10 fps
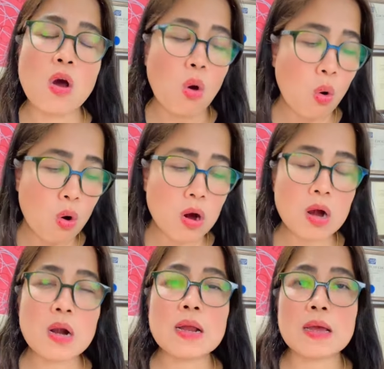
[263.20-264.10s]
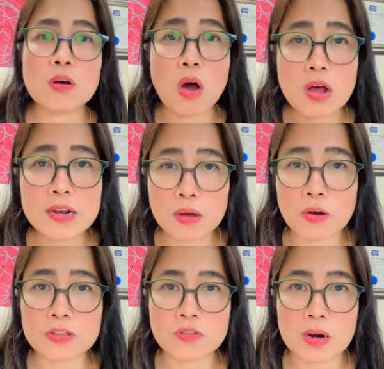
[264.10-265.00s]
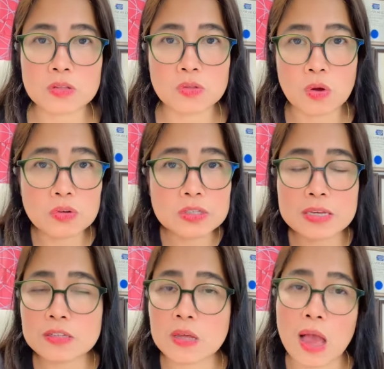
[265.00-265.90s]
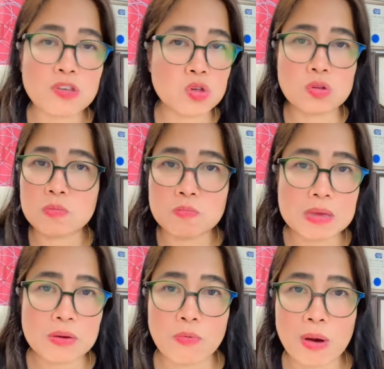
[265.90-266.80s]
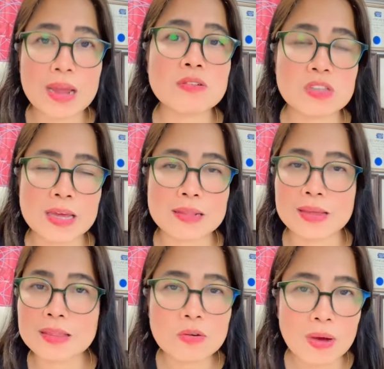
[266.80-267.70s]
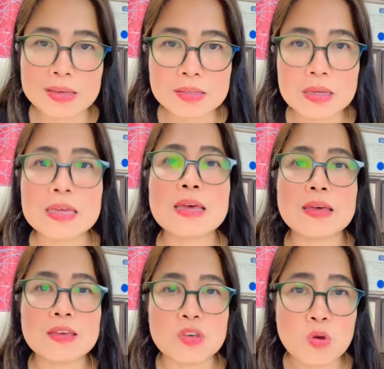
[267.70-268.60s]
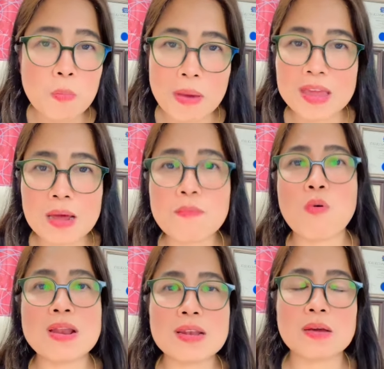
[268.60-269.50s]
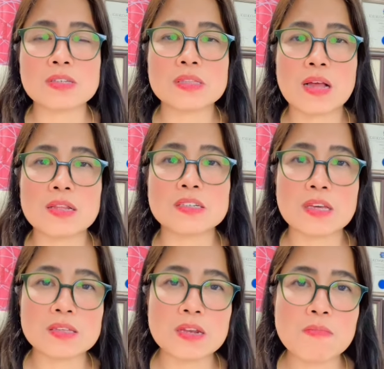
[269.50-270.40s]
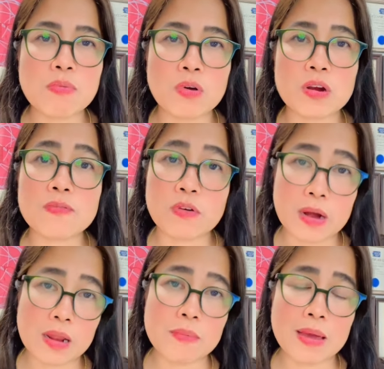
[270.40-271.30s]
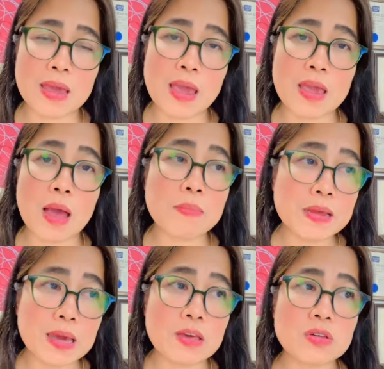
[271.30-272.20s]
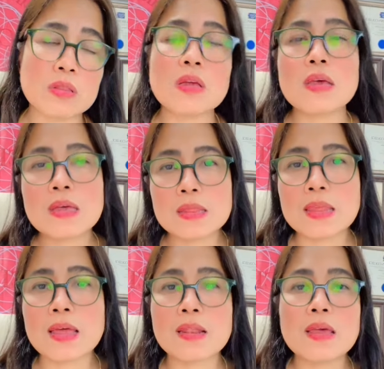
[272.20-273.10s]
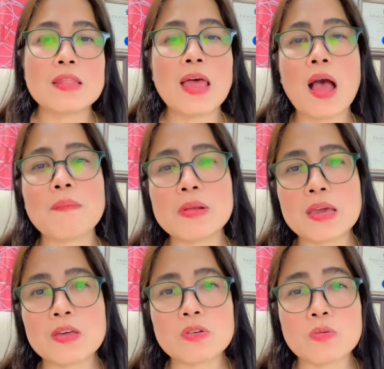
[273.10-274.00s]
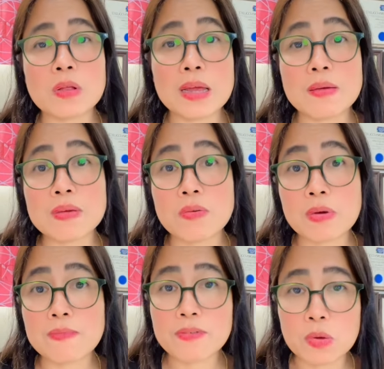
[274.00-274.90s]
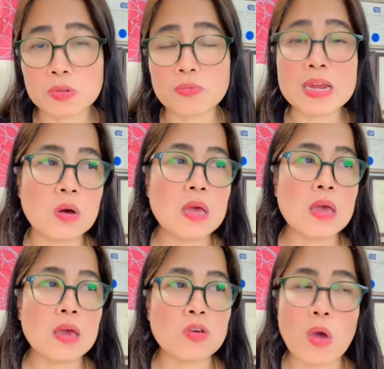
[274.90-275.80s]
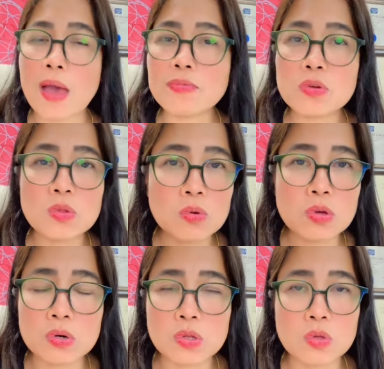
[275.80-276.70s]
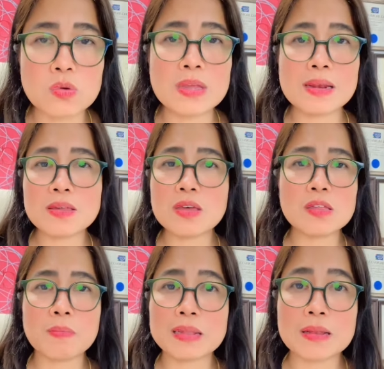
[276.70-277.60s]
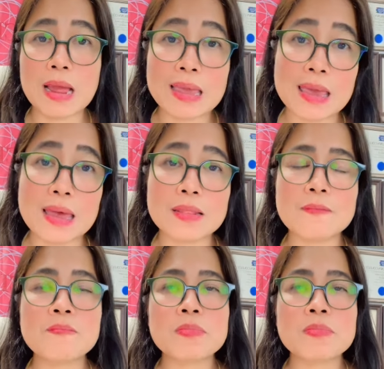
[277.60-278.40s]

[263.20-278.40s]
or on the contract. So those things should be reconciled. Otherwise, you paid up $1,000 as an employer for LMIA application, then the application will gonna be refused. You have to do your due diligence, but again,